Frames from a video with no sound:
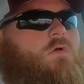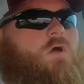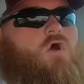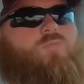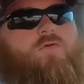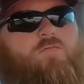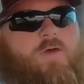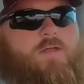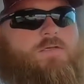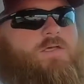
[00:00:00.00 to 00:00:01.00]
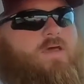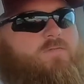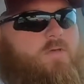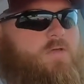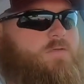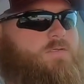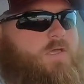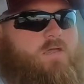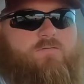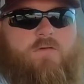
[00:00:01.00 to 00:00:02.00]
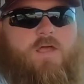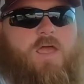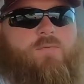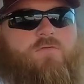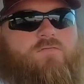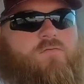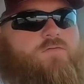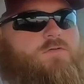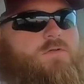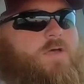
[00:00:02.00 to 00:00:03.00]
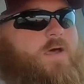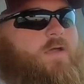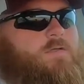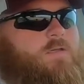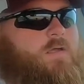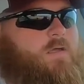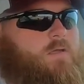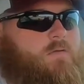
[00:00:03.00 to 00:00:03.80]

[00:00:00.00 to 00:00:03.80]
Hope everybody is having a safe and happy 4th of July today.